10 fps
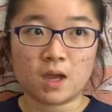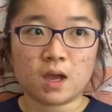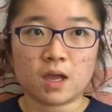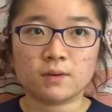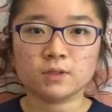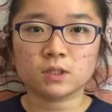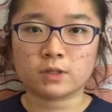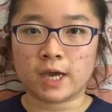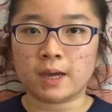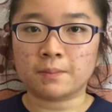it was
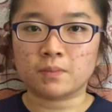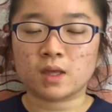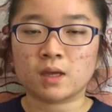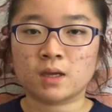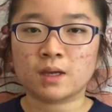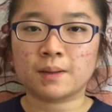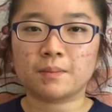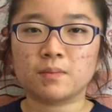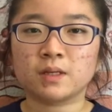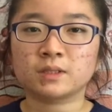okay.
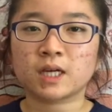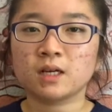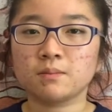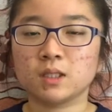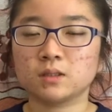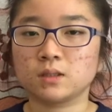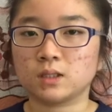It was kind of mentally